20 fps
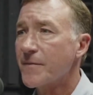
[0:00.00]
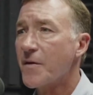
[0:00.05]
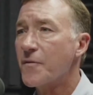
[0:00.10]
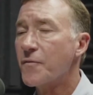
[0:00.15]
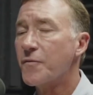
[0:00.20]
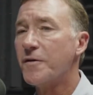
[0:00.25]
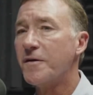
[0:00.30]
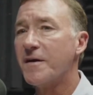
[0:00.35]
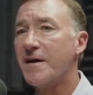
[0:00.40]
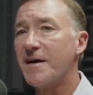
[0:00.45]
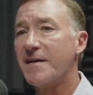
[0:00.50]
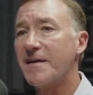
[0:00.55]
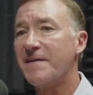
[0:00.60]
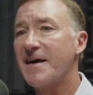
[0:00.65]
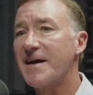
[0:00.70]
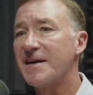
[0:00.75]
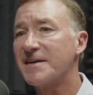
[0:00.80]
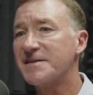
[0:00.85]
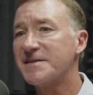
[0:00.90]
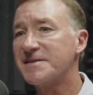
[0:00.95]
Well, and
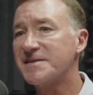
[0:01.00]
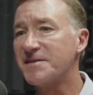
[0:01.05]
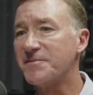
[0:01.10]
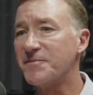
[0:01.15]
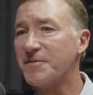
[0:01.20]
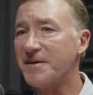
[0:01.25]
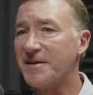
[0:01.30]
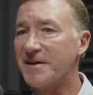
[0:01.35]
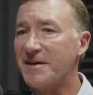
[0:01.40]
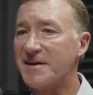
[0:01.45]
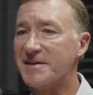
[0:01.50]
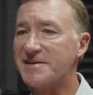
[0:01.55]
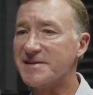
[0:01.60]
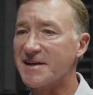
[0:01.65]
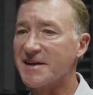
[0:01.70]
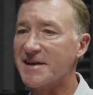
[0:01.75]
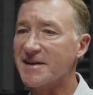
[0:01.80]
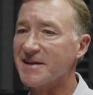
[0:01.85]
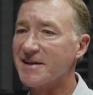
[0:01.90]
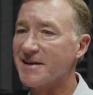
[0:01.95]
that to me is,
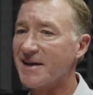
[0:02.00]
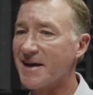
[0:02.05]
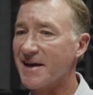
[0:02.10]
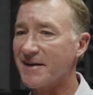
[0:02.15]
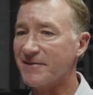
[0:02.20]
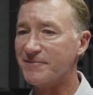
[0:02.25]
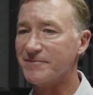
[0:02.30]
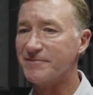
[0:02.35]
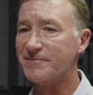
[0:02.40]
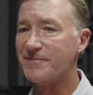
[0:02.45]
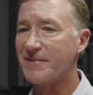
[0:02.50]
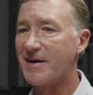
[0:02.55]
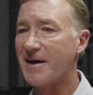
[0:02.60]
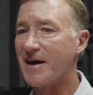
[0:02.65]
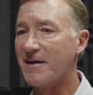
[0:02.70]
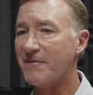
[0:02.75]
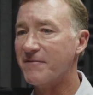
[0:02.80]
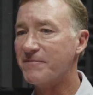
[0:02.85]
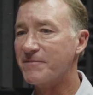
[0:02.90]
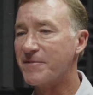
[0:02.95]
and
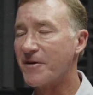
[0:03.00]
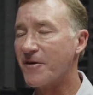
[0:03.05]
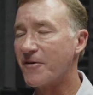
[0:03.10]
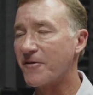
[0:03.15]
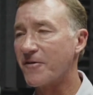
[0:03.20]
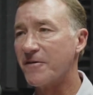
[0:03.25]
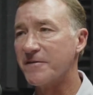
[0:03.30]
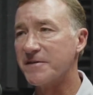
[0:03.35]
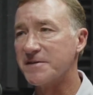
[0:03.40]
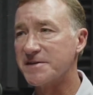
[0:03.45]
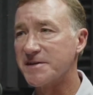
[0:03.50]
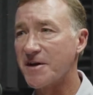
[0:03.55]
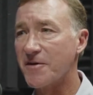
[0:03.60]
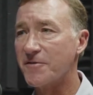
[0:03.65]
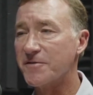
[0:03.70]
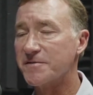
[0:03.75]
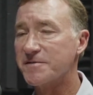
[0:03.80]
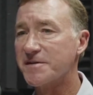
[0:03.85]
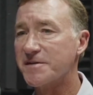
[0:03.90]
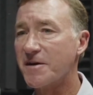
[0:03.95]
I talk on the show so